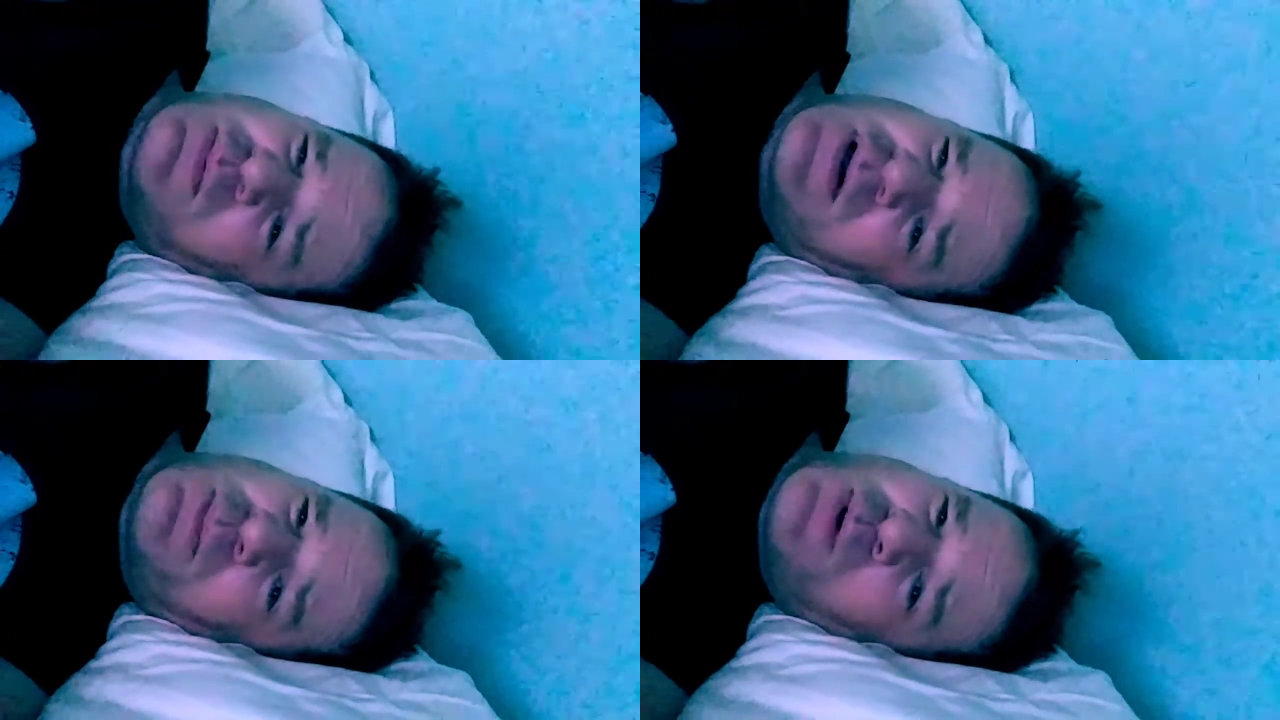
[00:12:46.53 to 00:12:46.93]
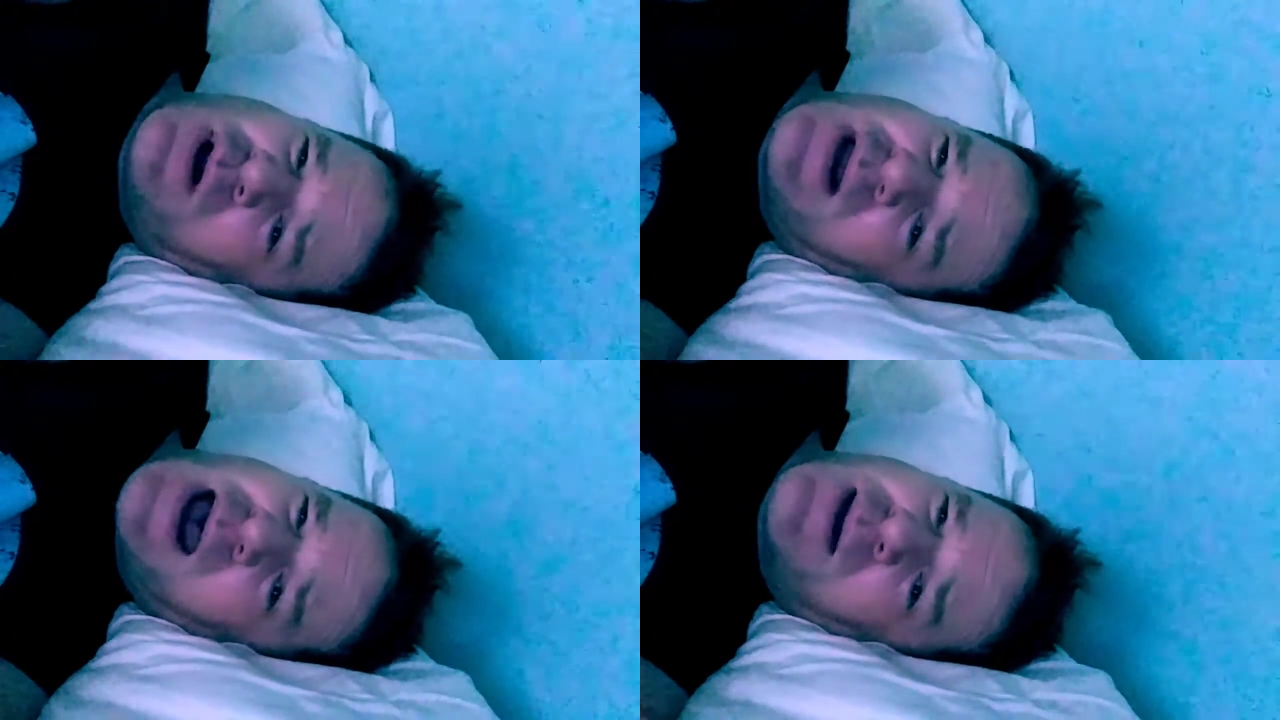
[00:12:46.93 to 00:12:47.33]
to the
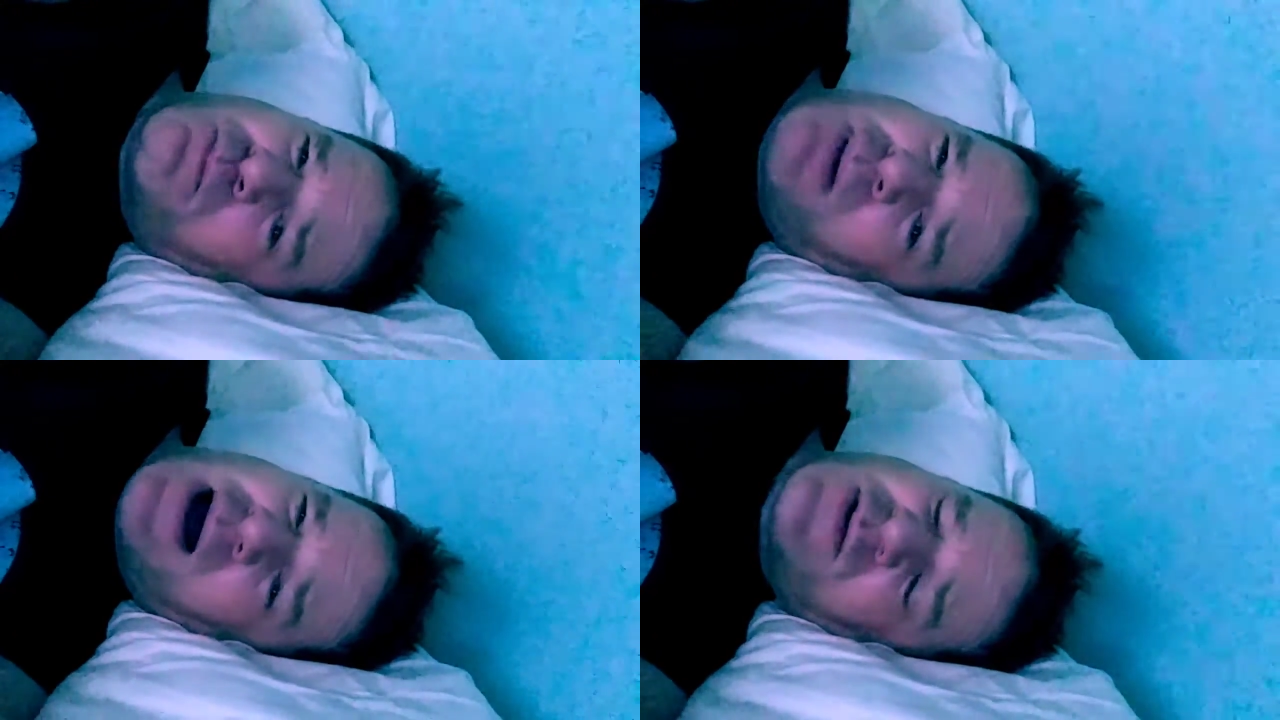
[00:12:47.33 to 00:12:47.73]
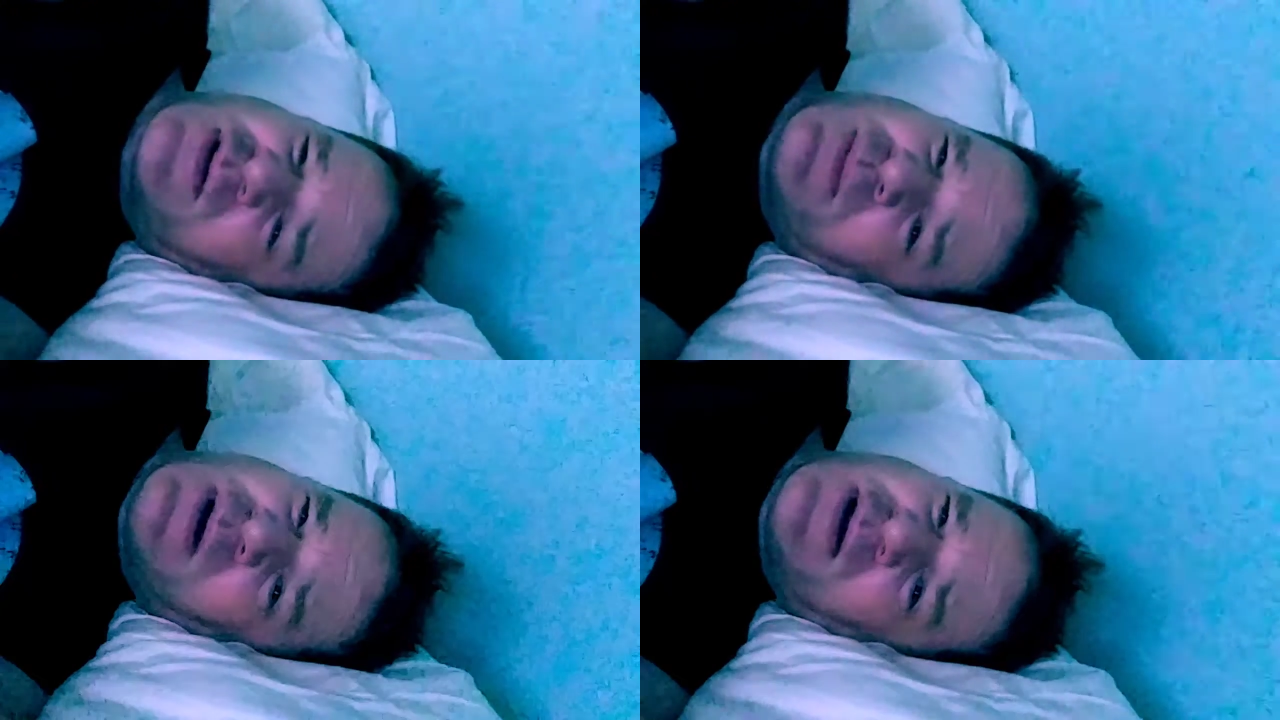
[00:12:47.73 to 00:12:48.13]
bully and punch
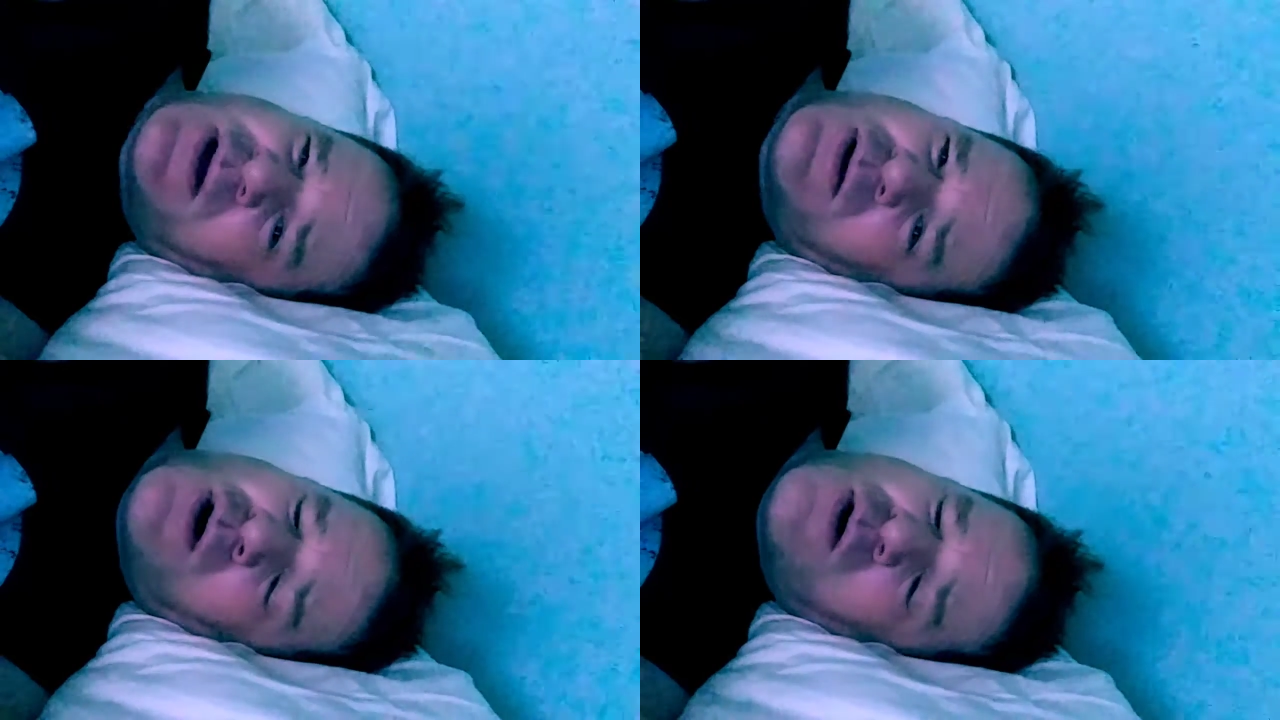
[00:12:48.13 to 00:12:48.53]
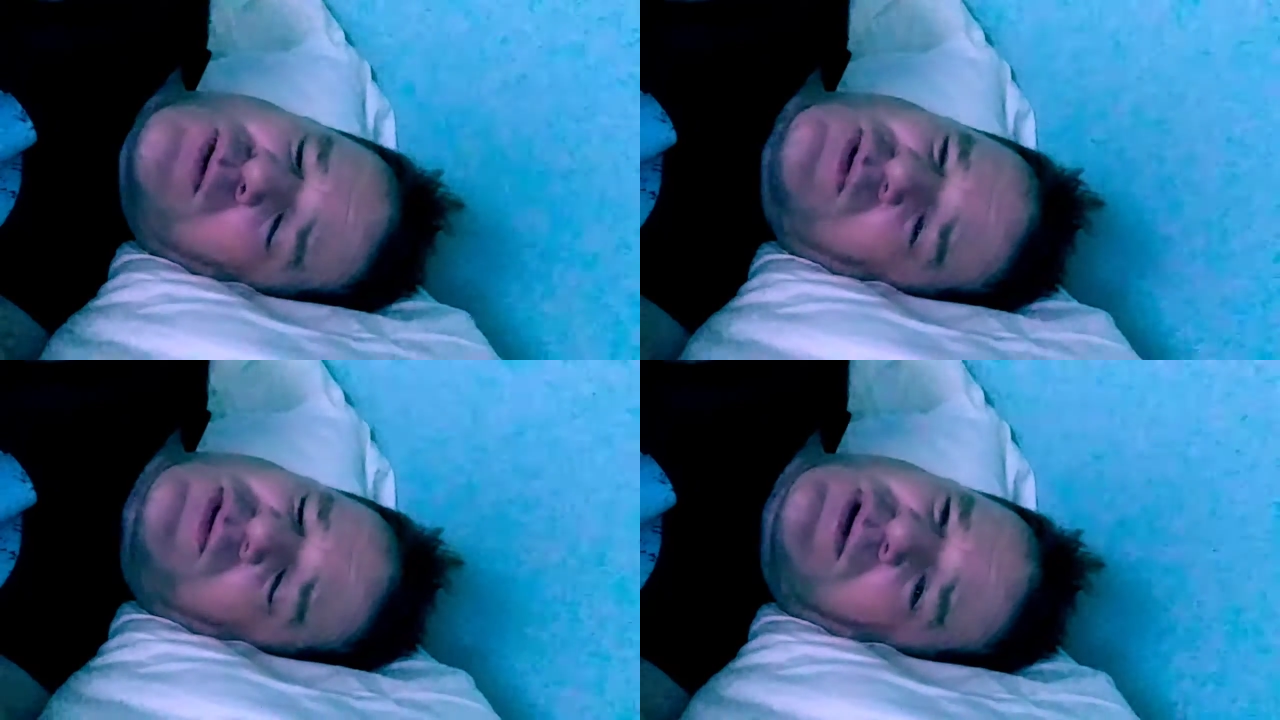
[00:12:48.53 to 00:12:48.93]
them in the
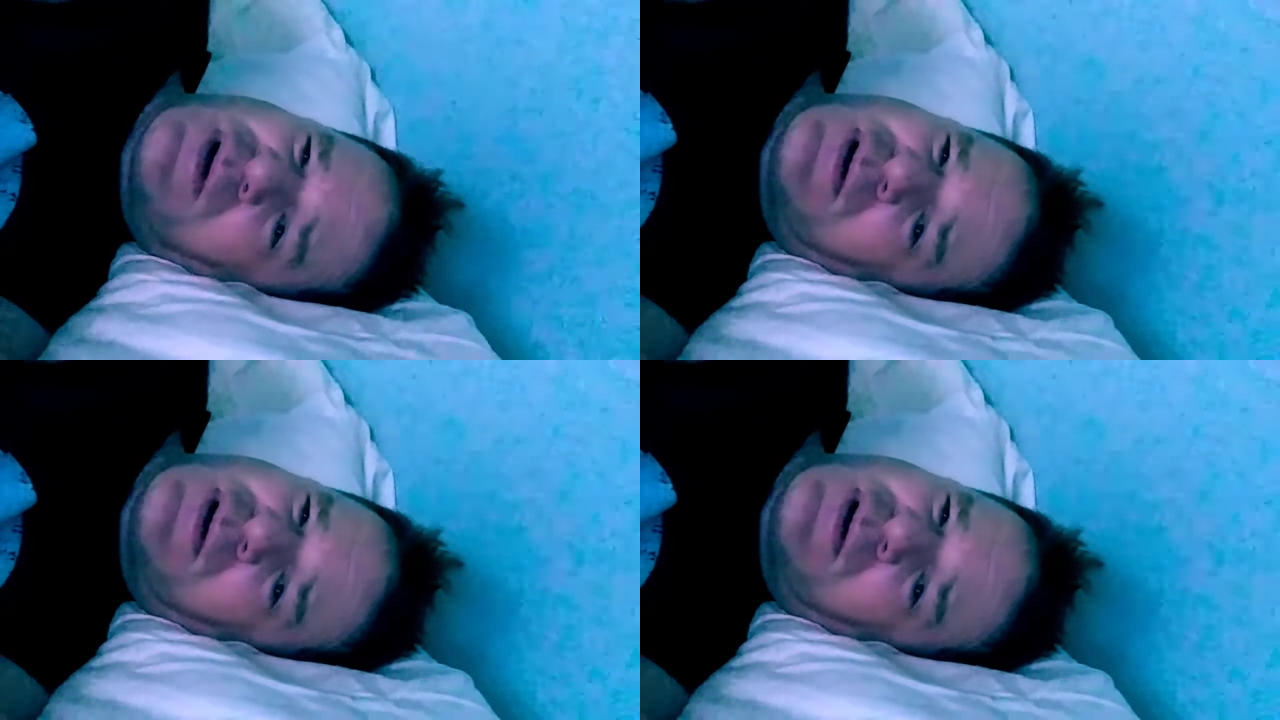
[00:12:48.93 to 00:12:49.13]
nose